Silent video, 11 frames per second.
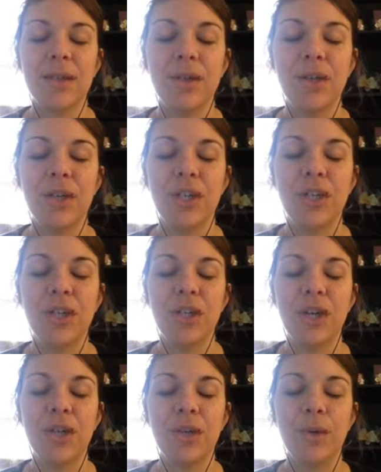you can just
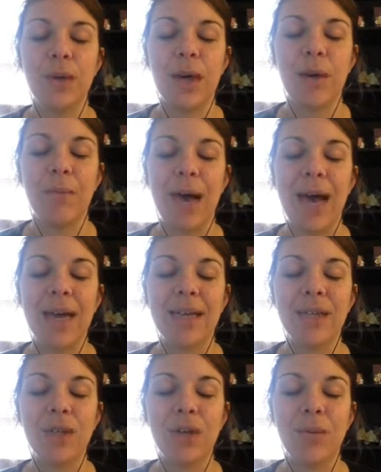start to come back
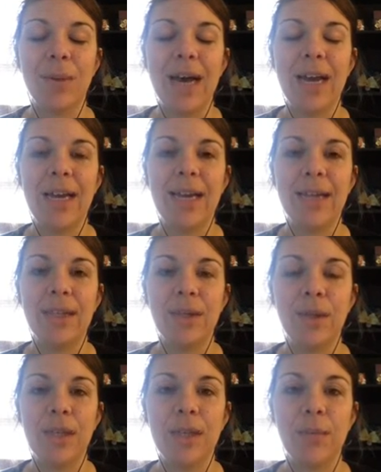into your body,
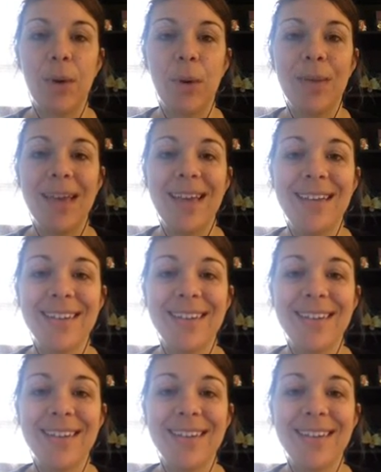into this moment.